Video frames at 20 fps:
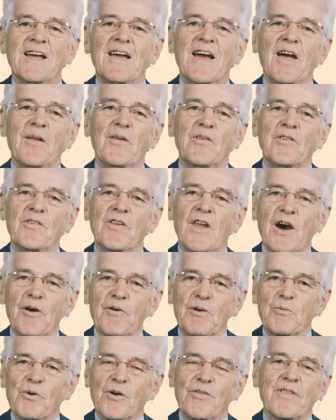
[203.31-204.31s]
and
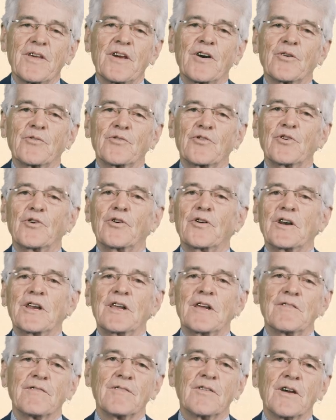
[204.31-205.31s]
knowing what the
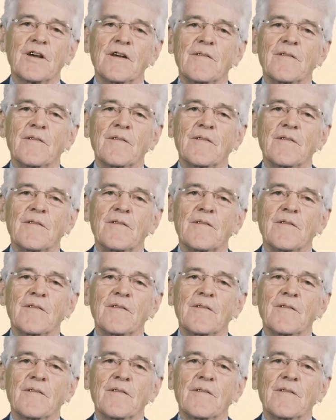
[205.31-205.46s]
alternative